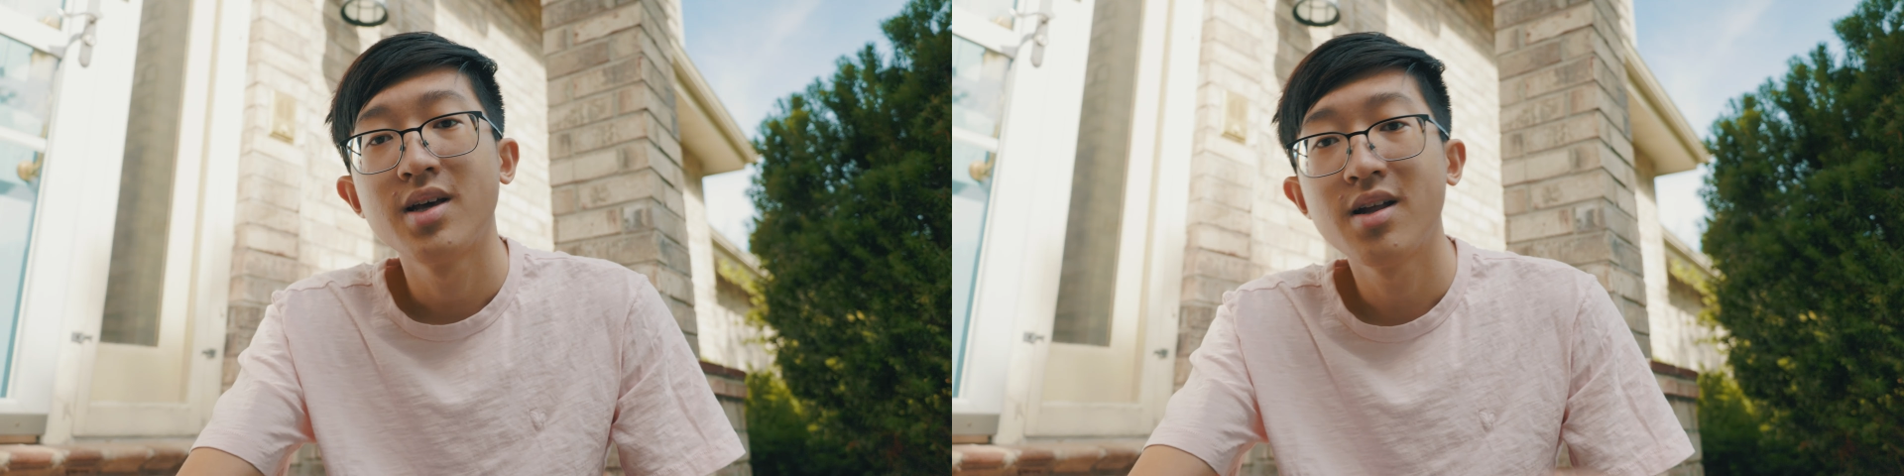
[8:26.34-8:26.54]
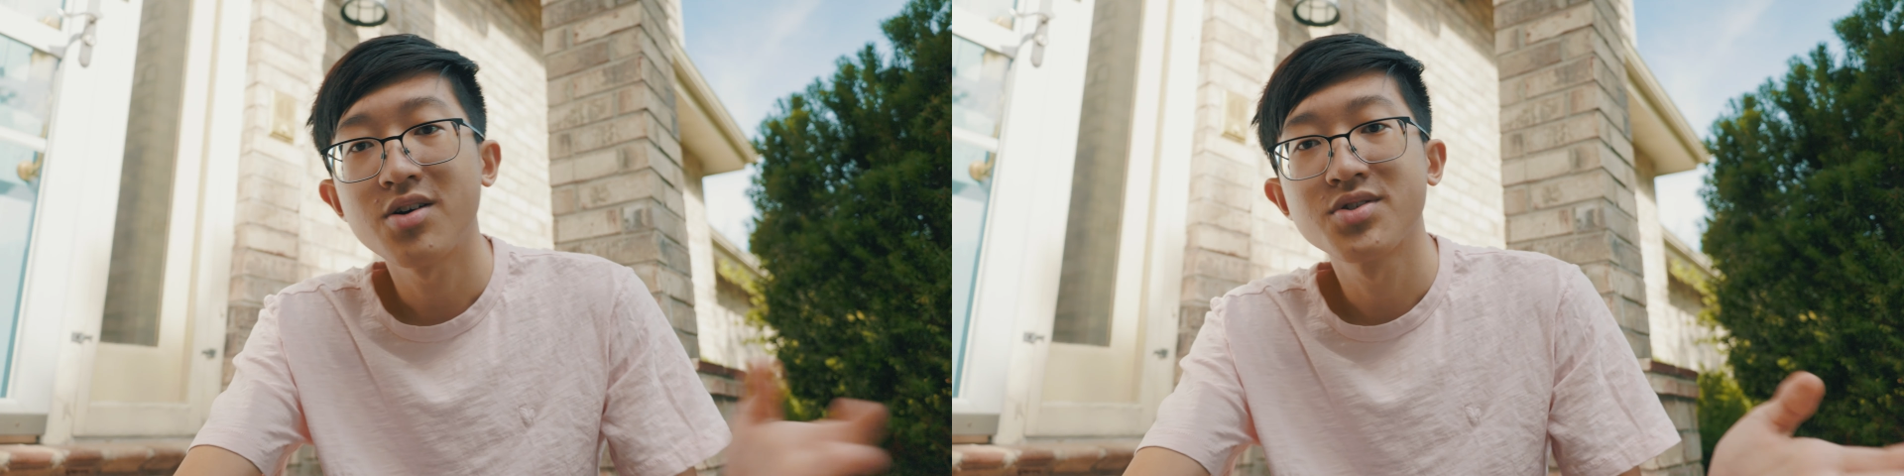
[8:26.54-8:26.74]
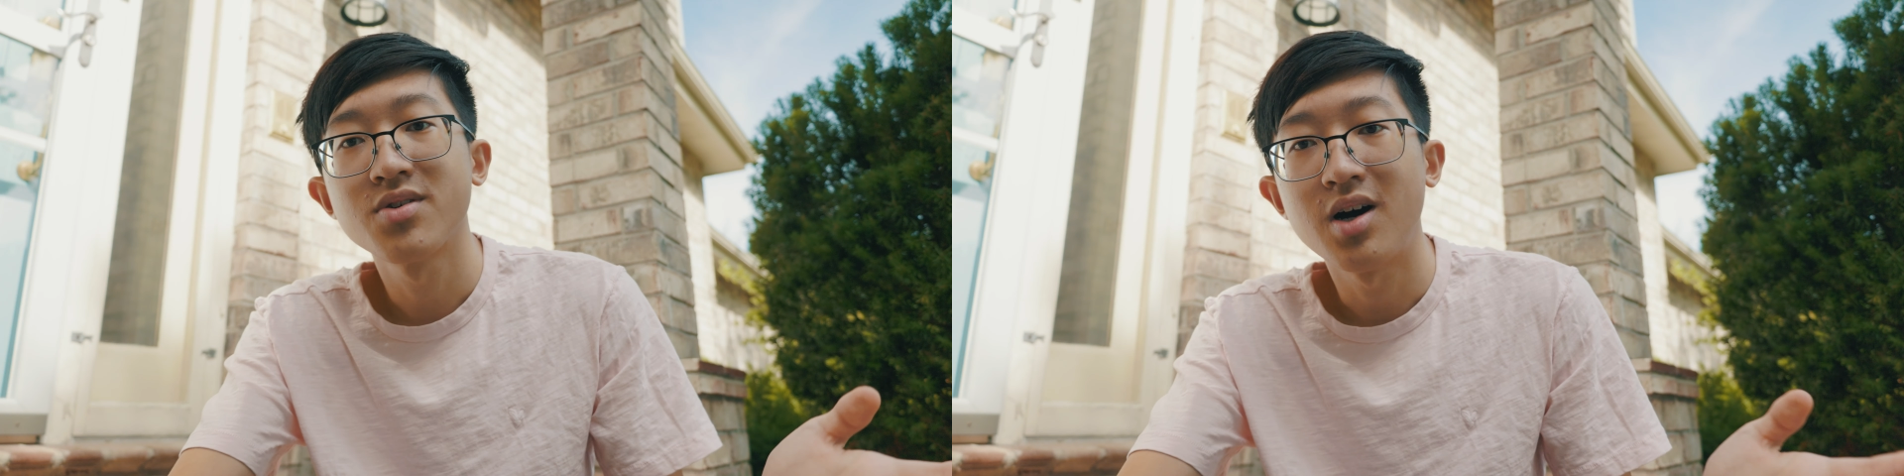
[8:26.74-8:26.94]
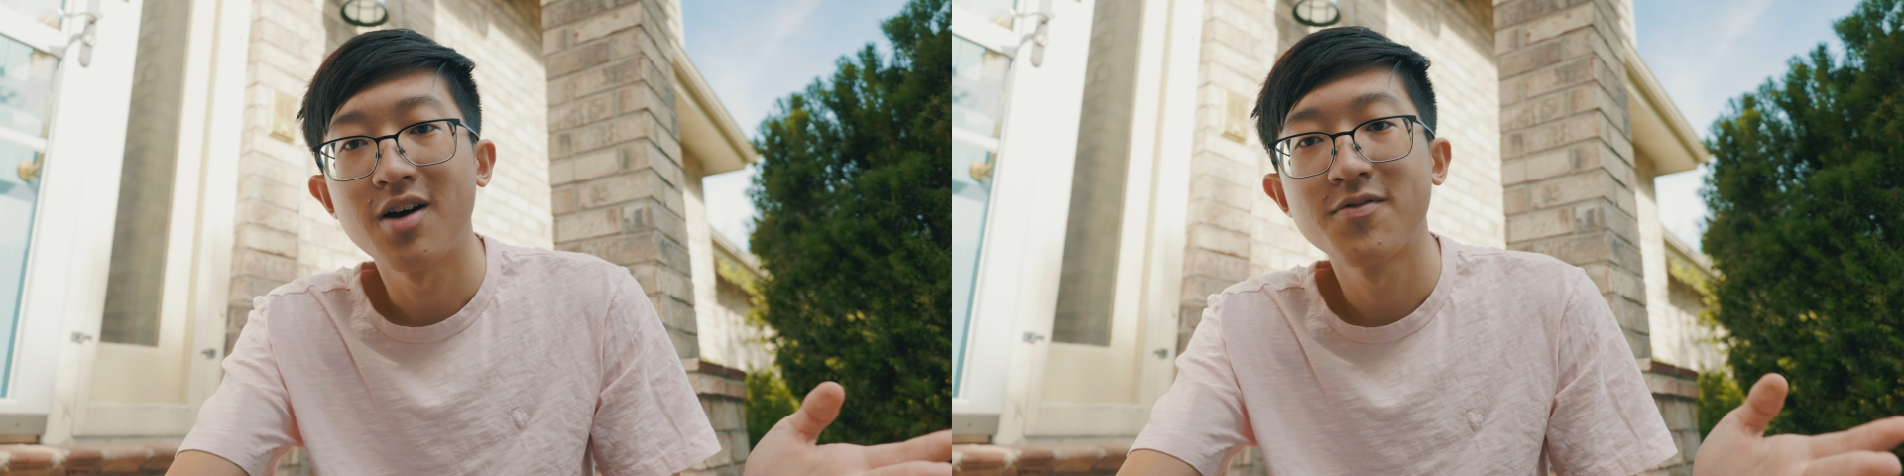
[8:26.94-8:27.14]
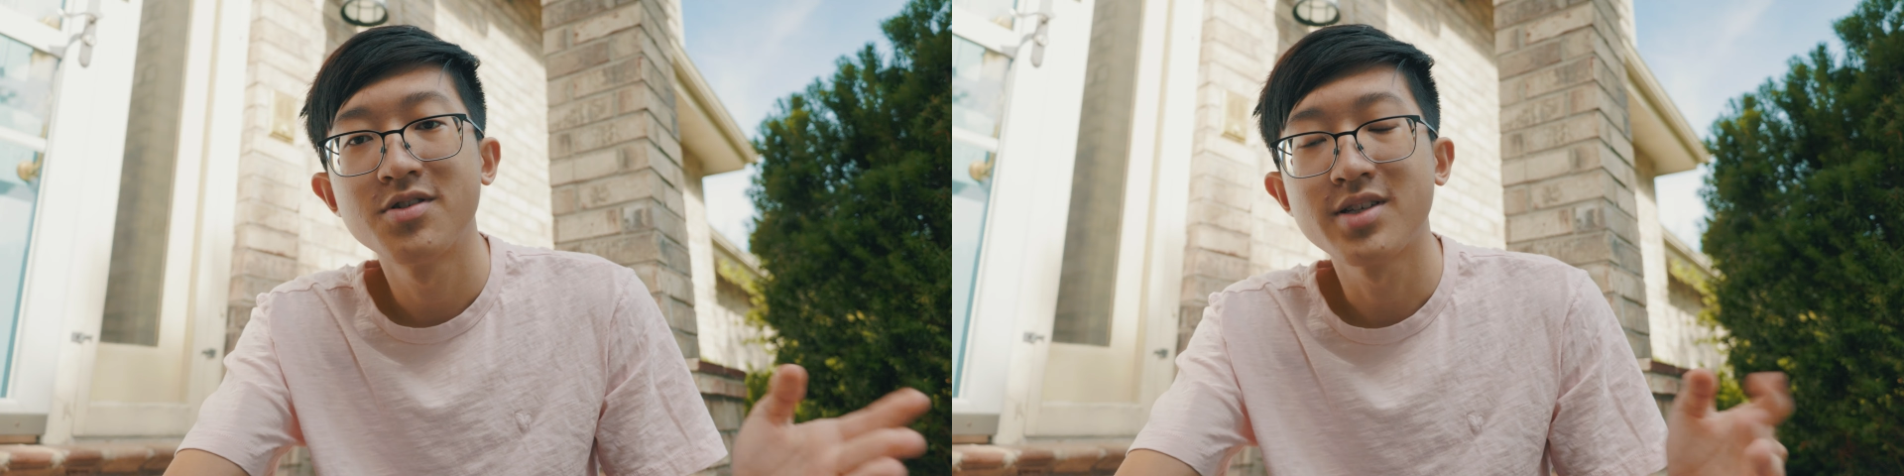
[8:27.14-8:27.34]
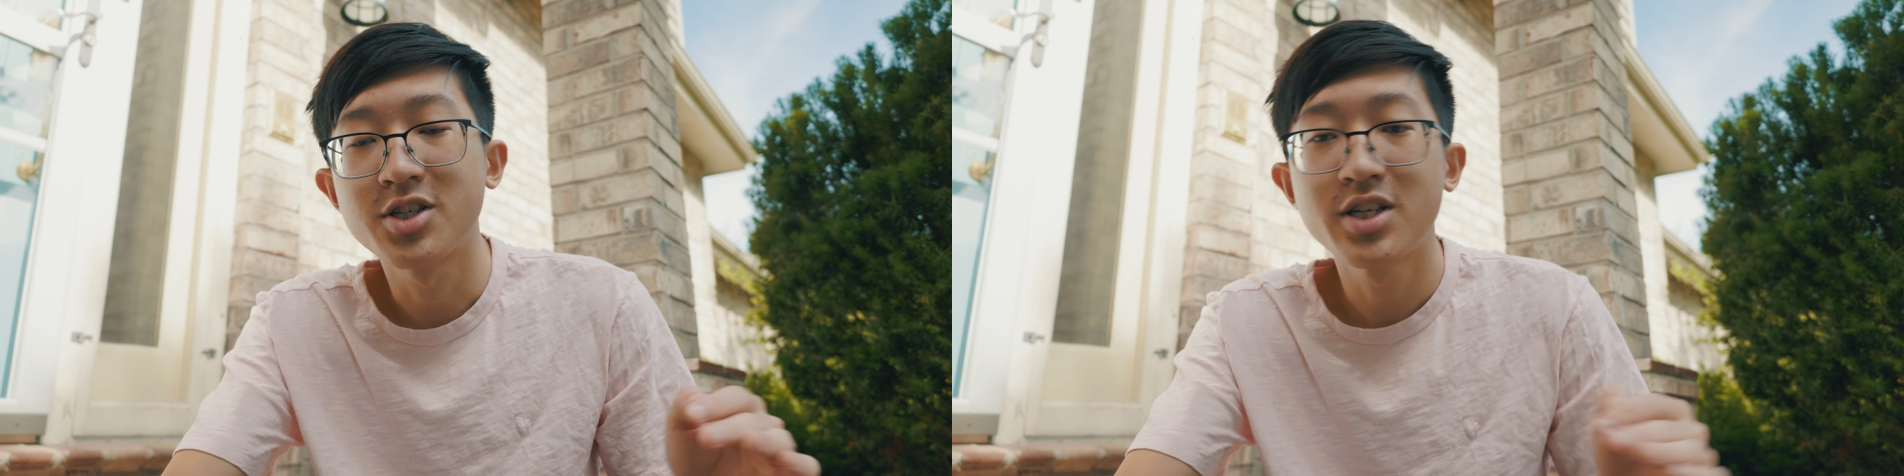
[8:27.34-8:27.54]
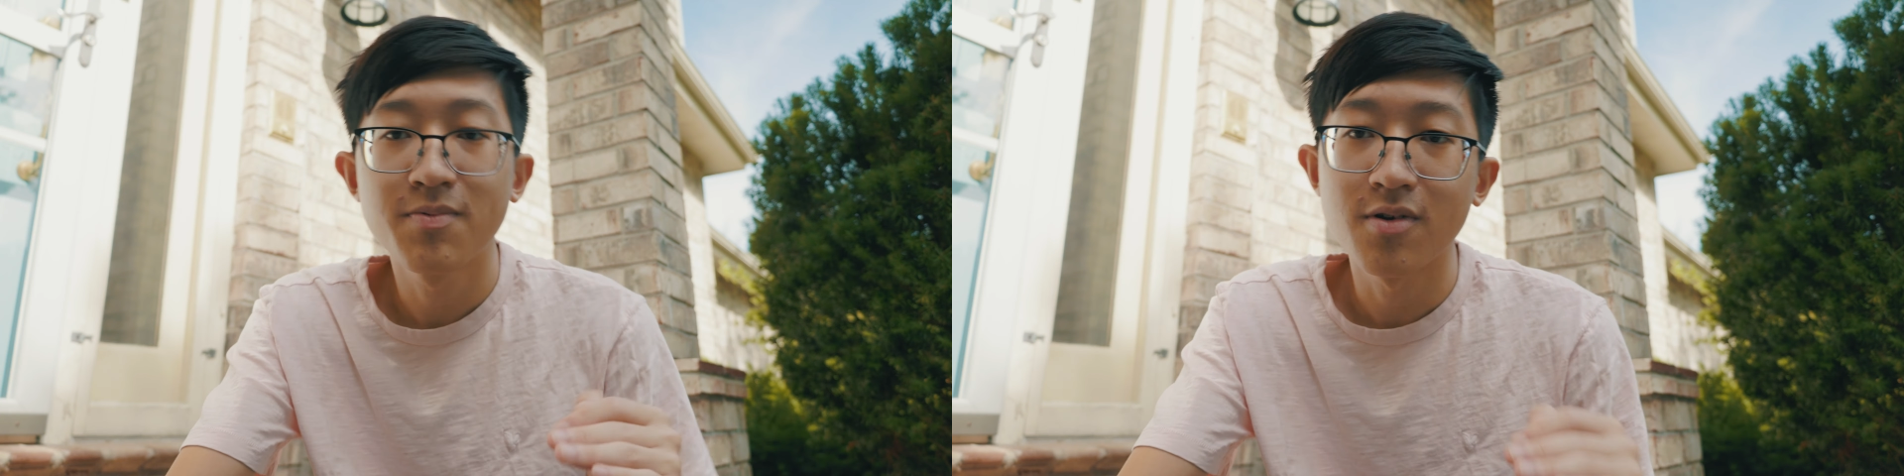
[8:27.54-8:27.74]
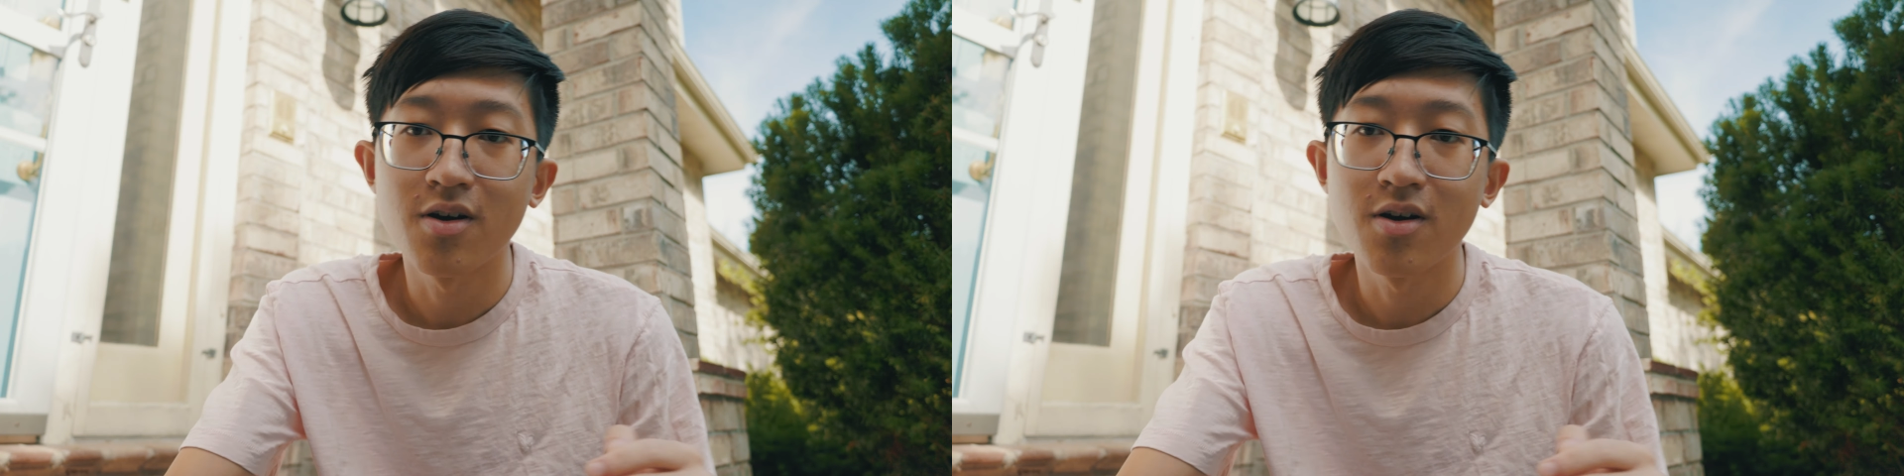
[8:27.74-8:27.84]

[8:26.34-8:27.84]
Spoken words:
It also offers a cheaper